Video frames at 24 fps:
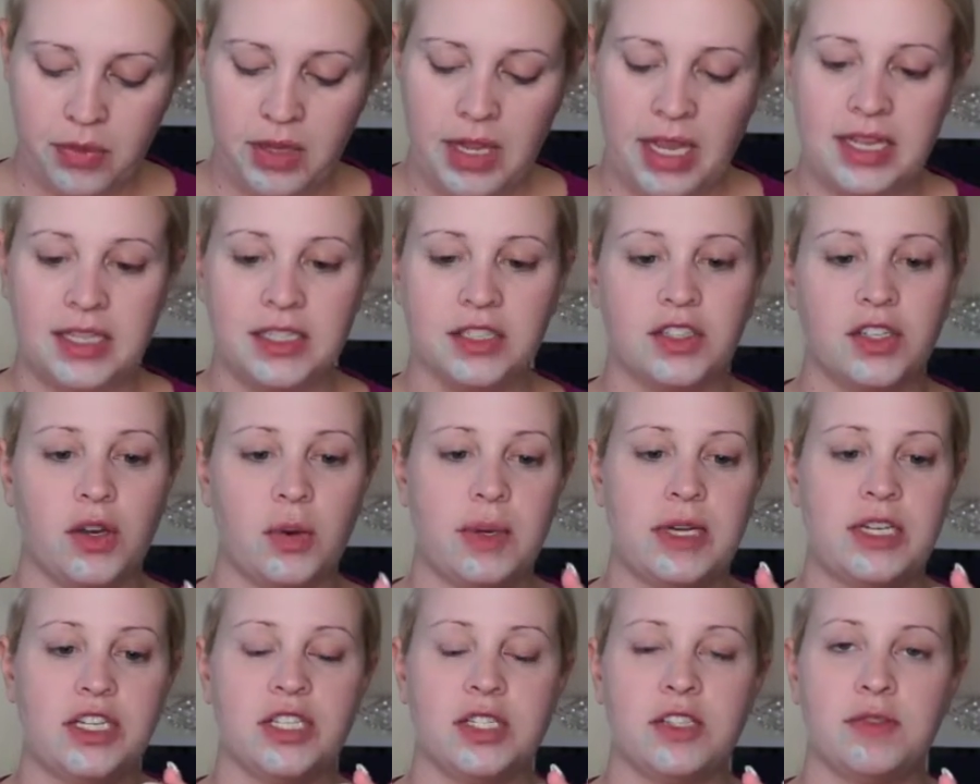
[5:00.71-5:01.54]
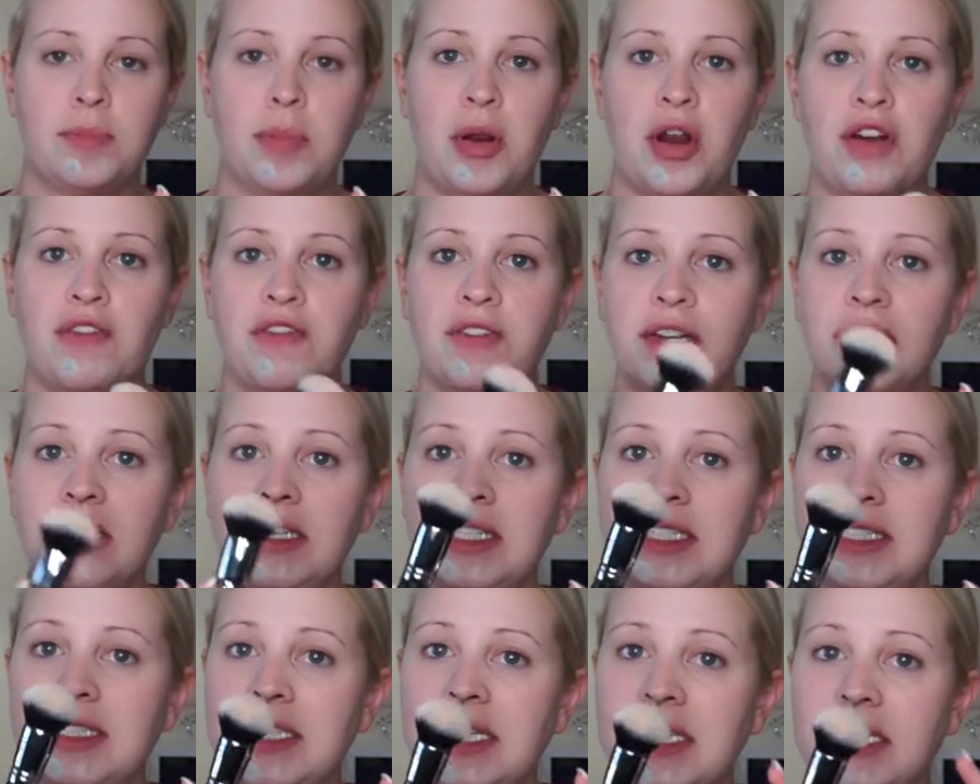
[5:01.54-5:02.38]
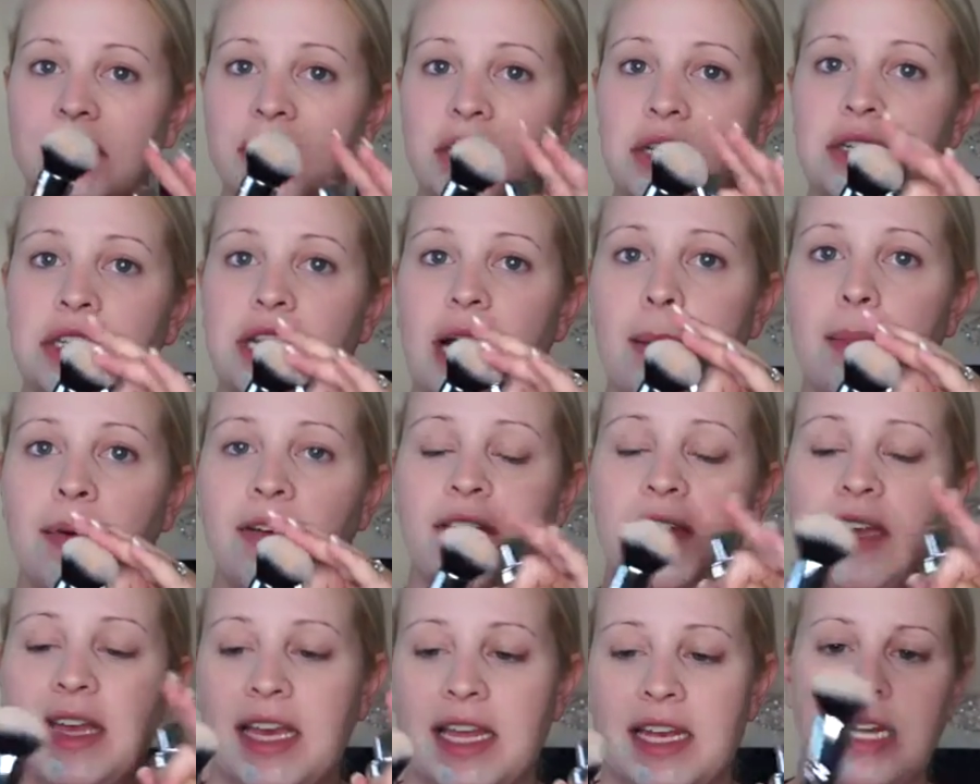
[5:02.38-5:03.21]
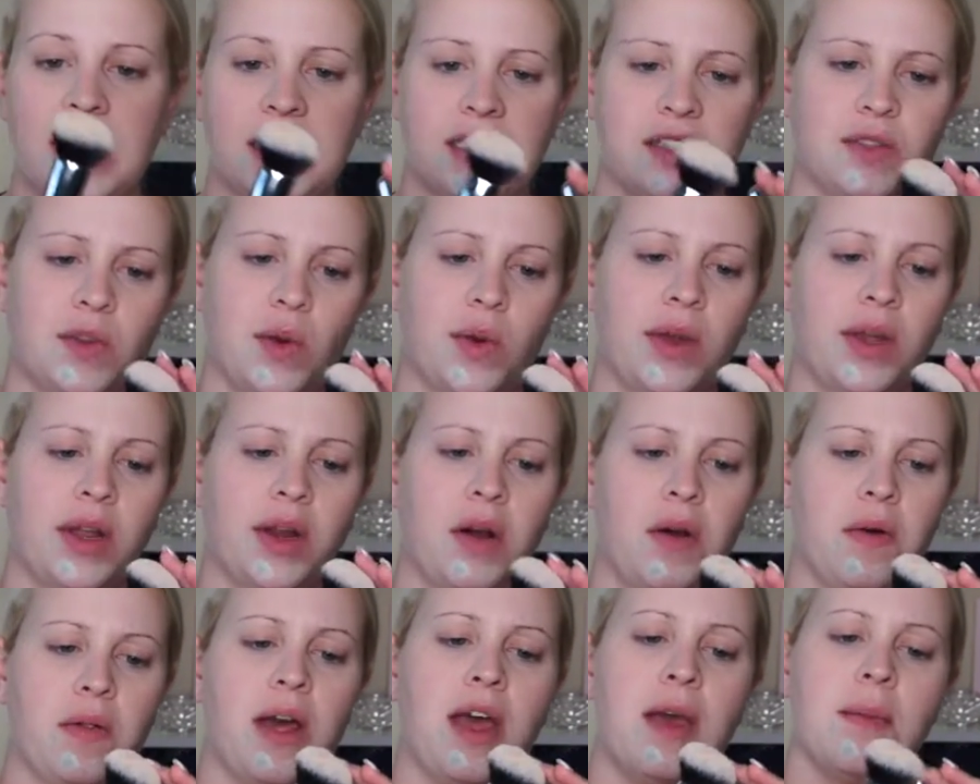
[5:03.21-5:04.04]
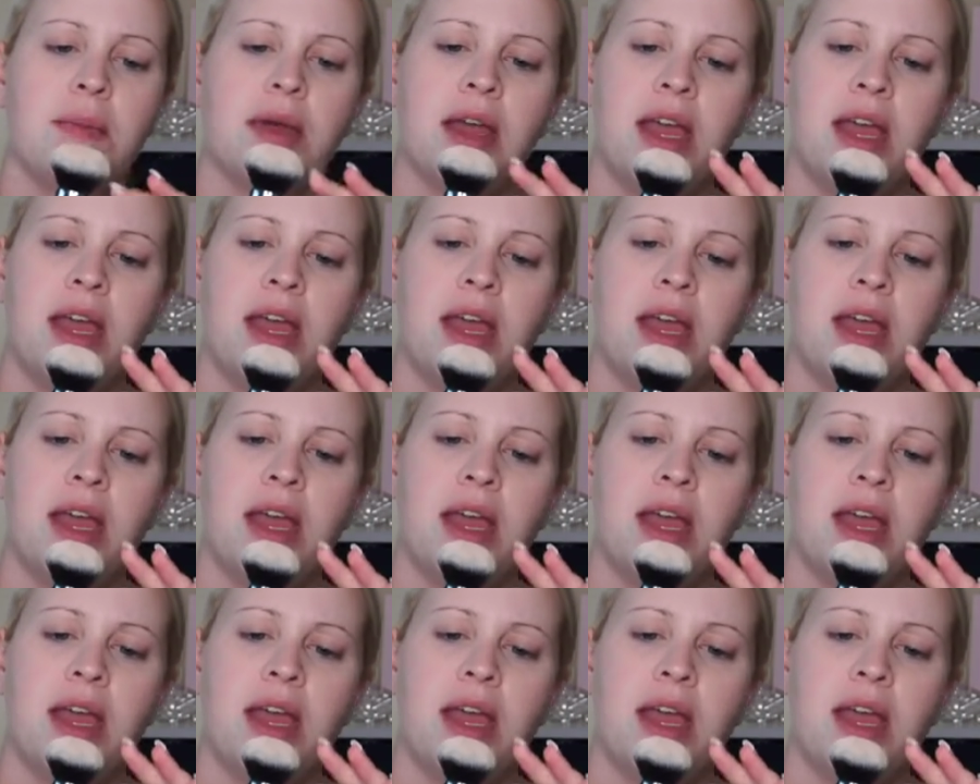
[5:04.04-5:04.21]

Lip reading: And so it just perfectly sits on top of it and not soak it all up.